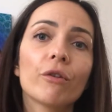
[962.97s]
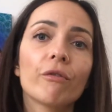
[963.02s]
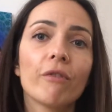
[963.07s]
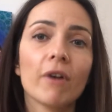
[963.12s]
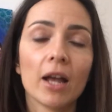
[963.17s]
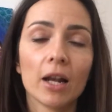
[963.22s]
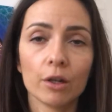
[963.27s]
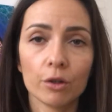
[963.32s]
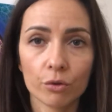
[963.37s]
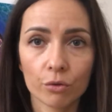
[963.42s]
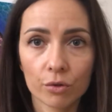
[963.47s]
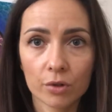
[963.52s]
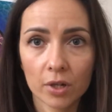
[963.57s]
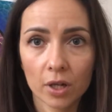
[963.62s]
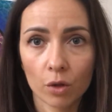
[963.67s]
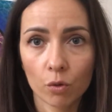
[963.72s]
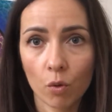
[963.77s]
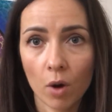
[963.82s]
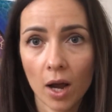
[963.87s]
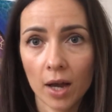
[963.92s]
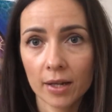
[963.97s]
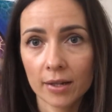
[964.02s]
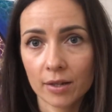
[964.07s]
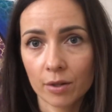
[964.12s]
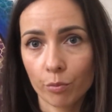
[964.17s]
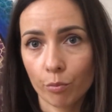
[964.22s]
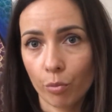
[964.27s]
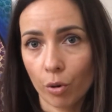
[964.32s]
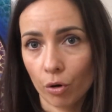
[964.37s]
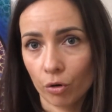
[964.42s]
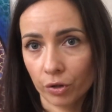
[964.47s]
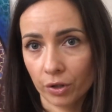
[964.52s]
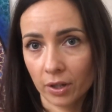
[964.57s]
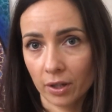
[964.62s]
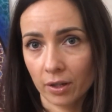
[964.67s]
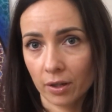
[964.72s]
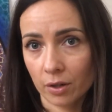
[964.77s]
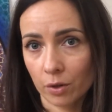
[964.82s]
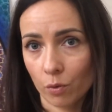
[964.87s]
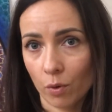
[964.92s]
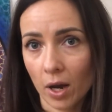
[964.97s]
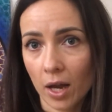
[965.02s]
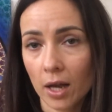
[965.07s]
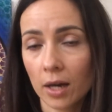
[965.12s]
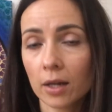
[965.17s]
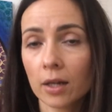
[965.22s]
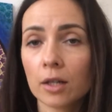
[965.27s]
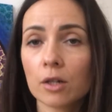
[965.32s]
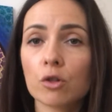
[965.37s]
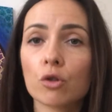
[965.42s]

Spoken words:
the values and why it's important as well.